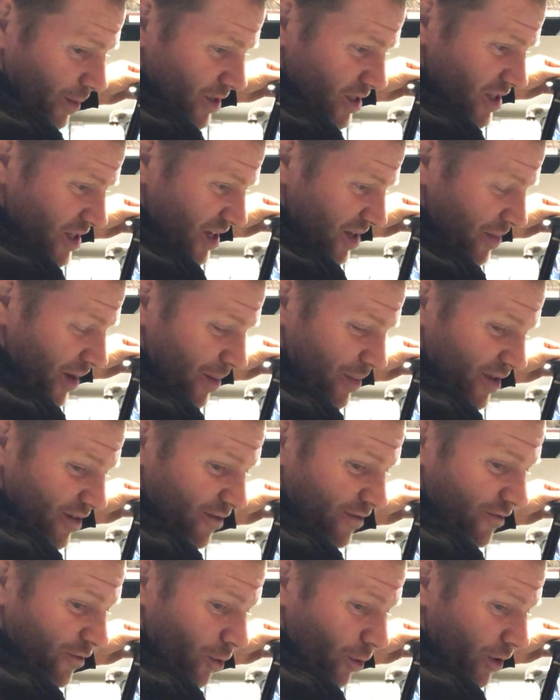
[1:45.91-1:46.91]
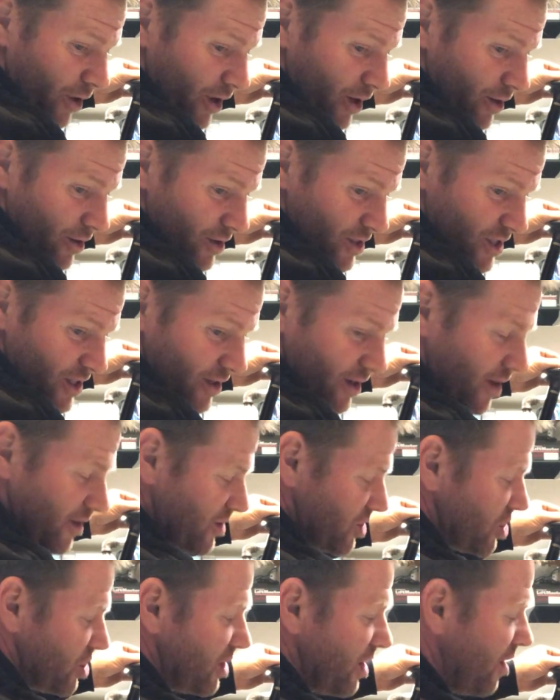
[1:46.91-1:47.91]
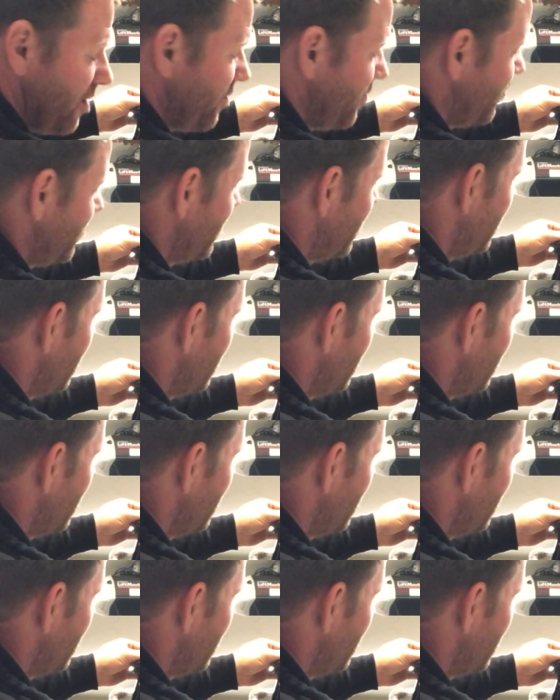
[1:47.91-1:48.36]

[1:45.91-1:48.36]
This thing might be 4 years sitting on the shelf